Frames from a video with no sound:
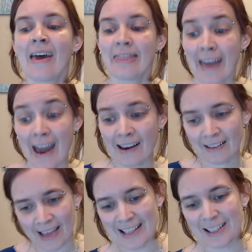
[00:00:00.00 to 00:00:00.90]
That
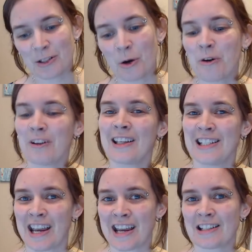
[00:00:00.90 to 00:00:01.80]
class totally
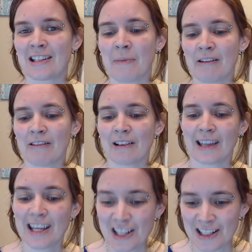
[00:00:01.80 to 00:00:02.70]
changed my
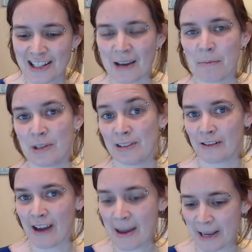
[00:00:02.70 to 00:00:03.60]
relationship with
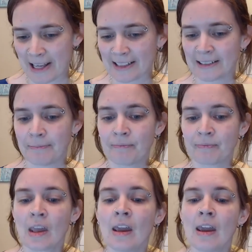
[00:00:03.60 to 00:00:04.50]
ceramics.
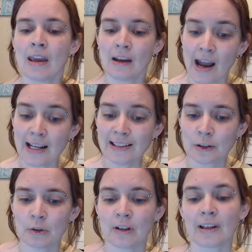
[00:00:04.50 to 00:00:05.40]
In high
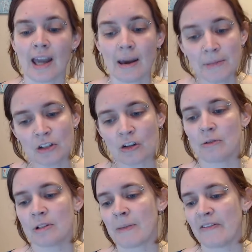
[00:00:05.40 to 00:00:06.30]
school, chemistry
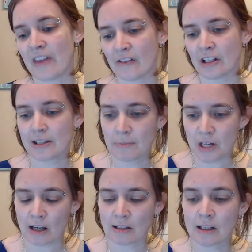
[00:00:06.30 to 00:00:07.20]
was my favorite
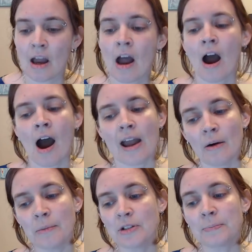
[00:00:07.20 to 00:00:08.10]
subject. I
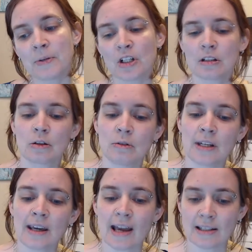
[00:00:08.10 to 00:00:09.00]
almost pursued
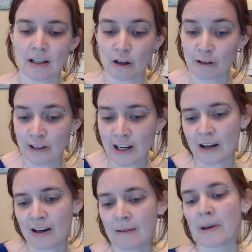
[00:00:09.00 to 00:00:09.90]
it as a
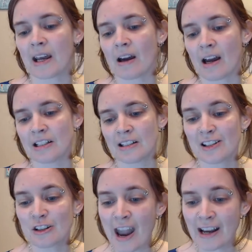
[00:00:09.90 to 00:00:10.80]
career, but I got
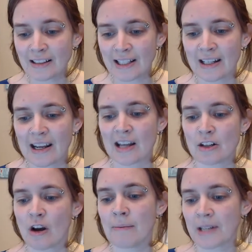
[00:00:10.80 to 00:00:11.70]
distracted and
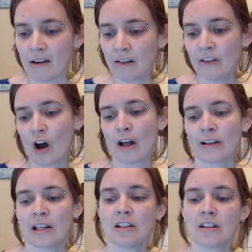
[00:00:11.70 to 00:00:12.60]
dropped out of
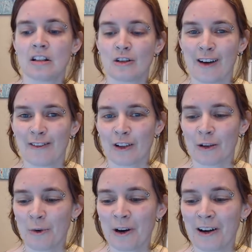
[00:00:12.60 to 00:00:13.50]
college to travel the
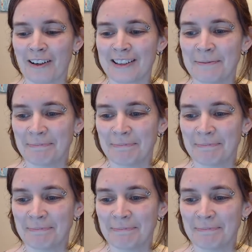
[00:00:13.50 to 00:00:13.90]
world.